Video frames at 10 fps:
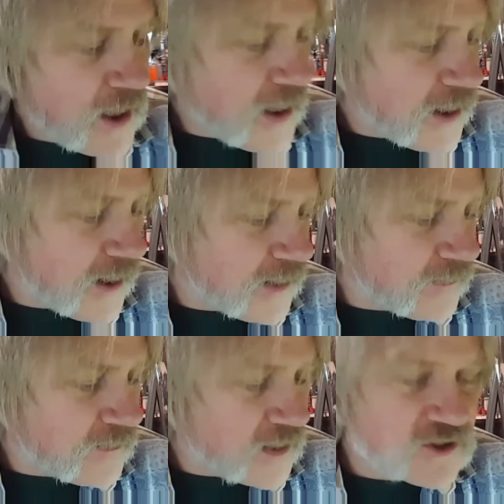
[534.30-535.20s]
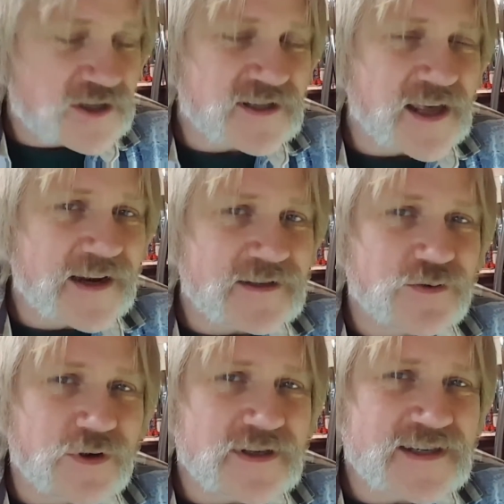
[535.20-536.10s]
And then just let it
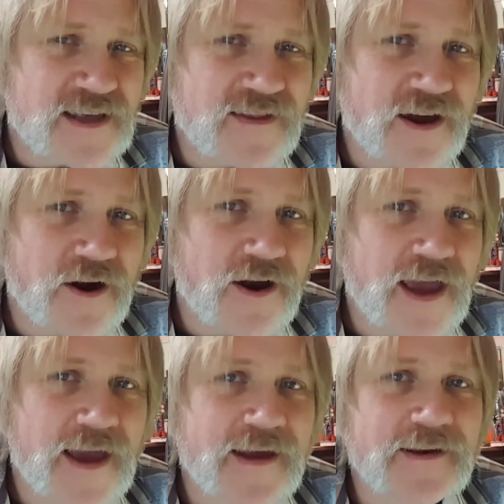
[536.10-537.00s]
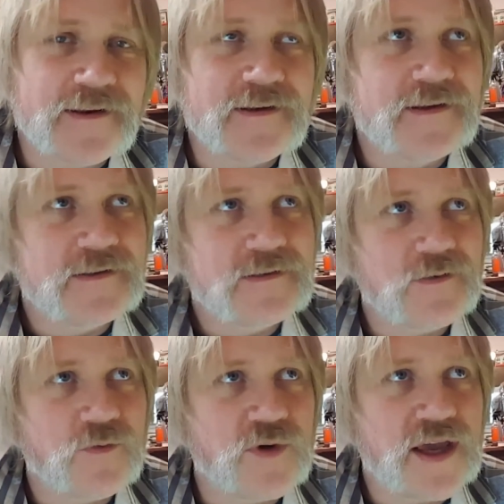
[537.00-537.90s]
sort of sit there and
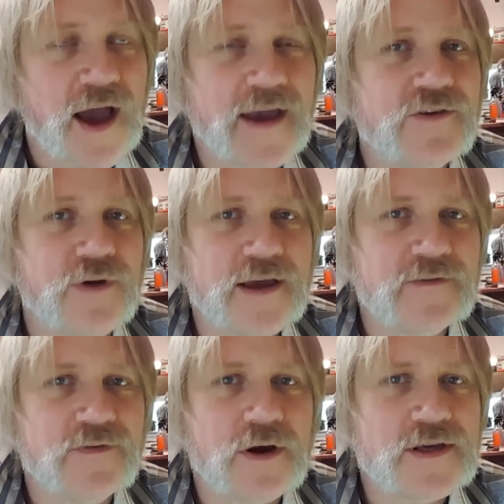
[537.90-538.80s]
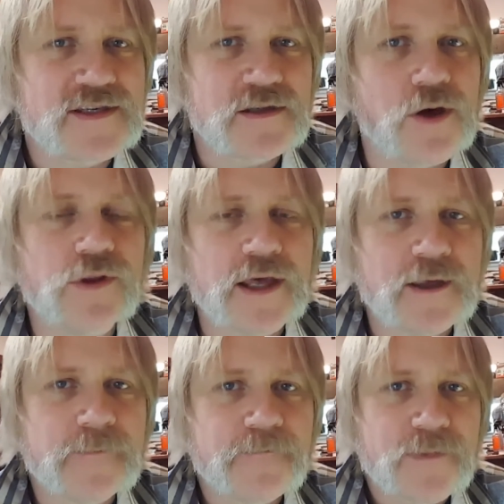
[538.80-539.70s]
rehydrate very
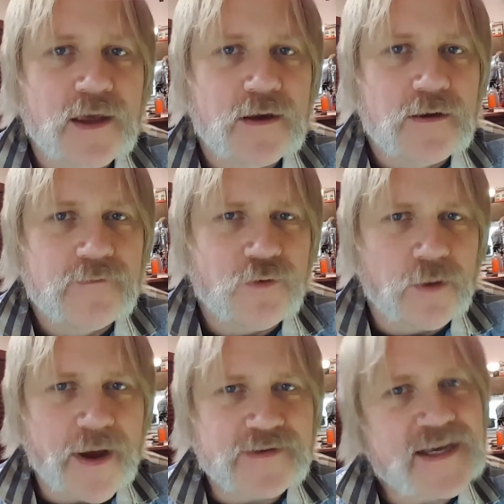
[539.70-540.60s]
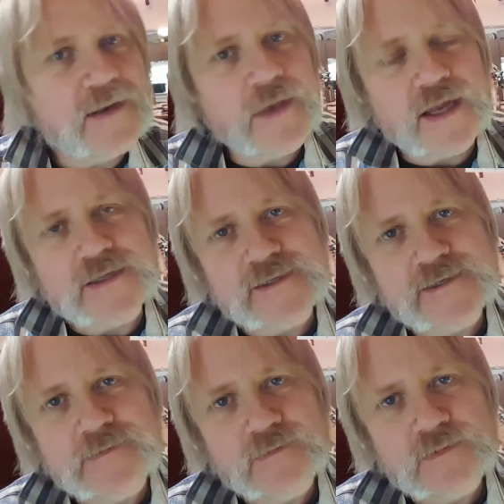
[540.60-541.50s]
slowly for about 10
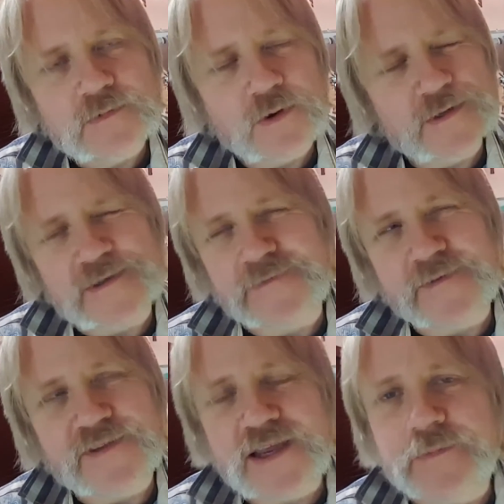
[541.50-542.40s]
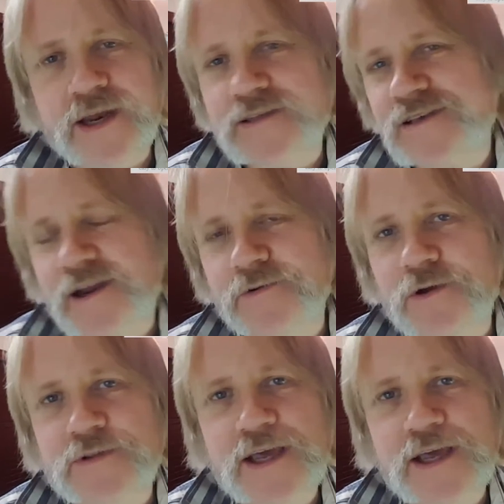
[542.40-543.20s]
minutes. Or is it 15 minutes? I don't know.